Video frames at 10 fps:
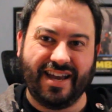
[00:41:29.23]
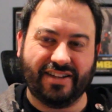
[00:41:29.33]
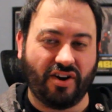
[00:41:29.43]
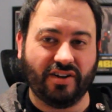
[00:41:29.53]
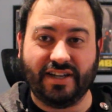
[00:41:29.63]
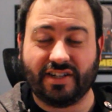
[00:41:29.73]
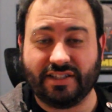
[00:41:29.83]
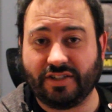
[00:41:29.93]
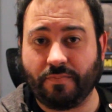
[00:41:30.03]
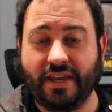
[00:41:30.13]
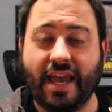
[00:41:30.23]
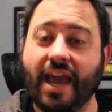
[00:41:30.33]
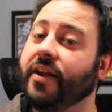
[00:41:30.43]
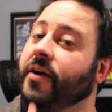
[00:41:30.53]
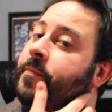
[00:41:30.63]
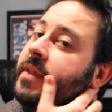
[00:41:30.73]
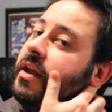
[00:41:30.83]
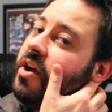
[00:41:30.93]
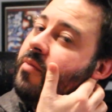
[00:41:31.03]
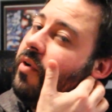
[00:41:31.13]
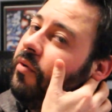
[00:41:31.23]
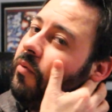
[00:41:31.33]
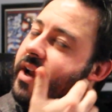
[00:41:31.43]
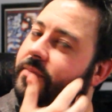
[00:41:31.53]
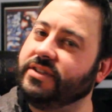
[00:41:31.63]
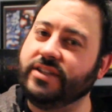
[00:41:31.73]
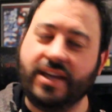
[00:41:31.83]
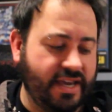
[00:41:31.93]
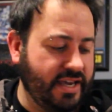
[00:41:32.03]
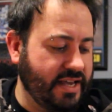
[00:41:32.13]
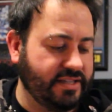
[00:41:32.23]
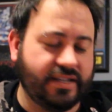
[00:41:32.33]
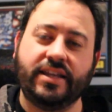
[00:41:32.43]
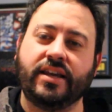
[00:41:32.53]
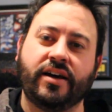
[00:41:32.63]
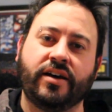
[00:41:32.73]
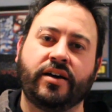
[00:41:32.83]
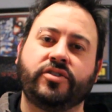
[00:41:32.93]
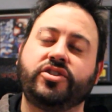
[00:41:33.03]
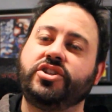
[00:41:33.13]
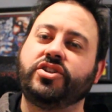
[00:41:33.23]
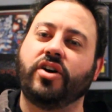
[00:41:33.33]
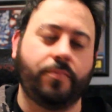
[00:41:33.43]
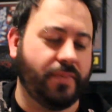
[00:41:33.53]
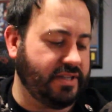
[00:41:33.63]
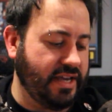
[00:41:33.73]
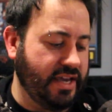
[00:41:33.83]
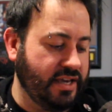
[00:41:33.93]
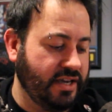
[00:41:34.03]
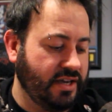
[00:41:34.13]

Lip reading: It's hard to hear because it's piano, but what I'm seeing is a G sharp, a D,